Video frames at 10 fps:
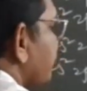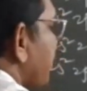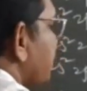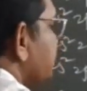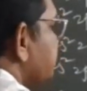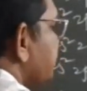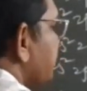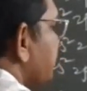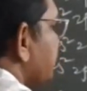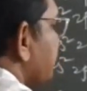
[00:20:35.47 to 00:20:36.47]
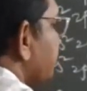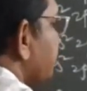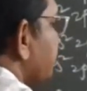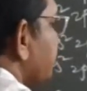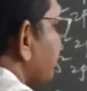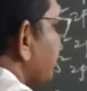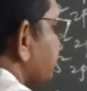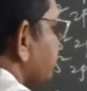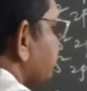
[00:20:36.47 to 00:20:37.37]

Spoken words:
Valency electronic configuration.